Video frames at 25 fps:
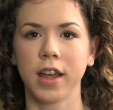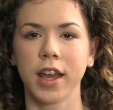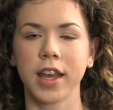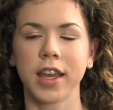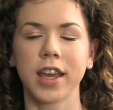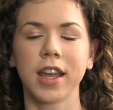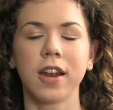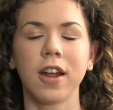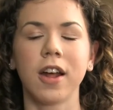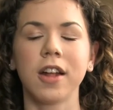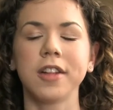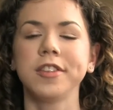I
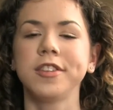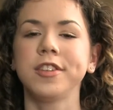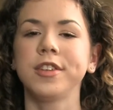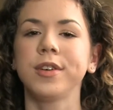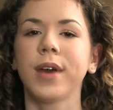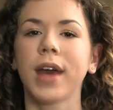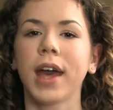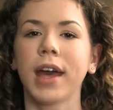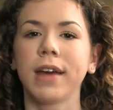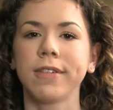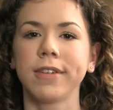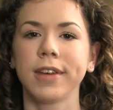cannot
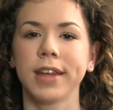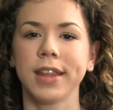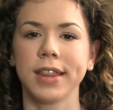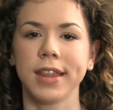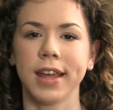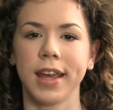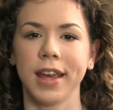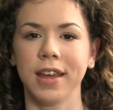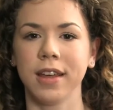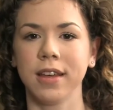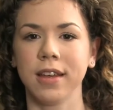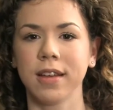do
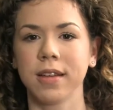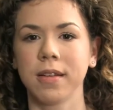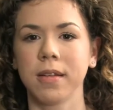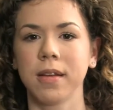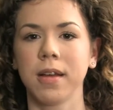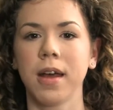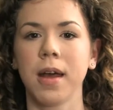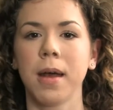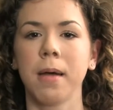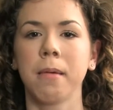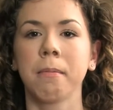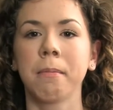everything,
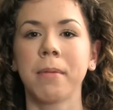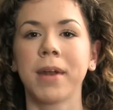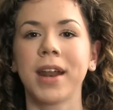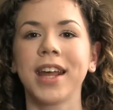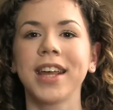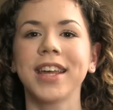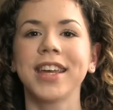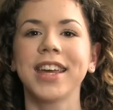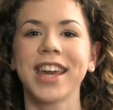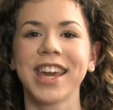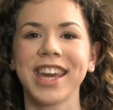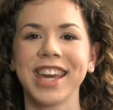but
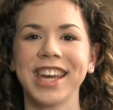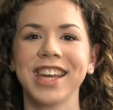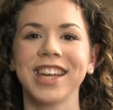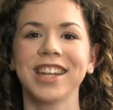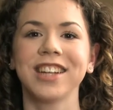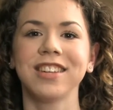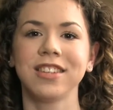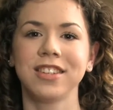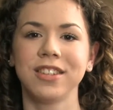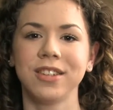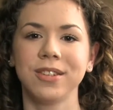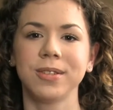I
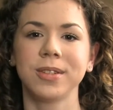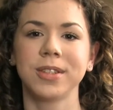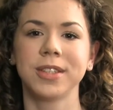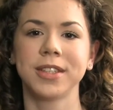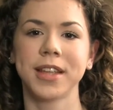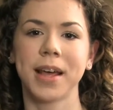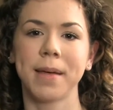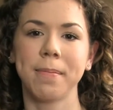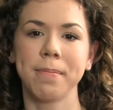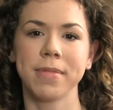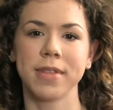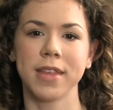can do
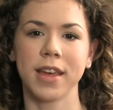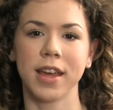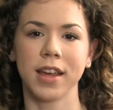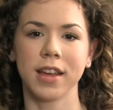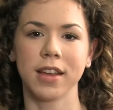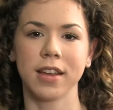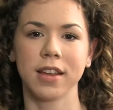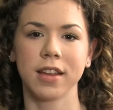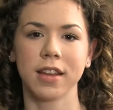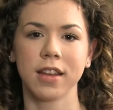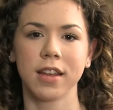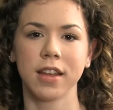
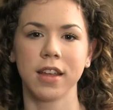something.